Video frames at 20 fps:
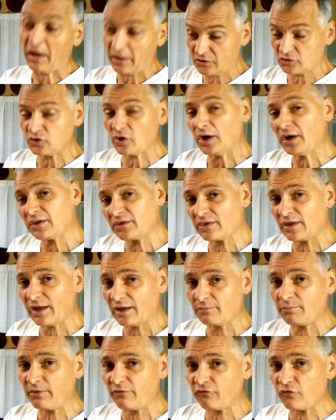I tried
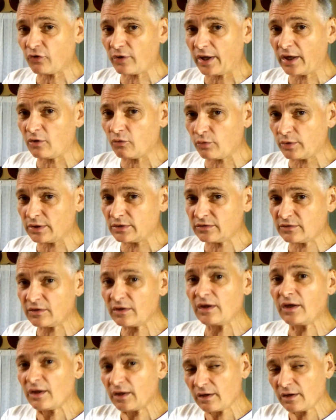that before I quit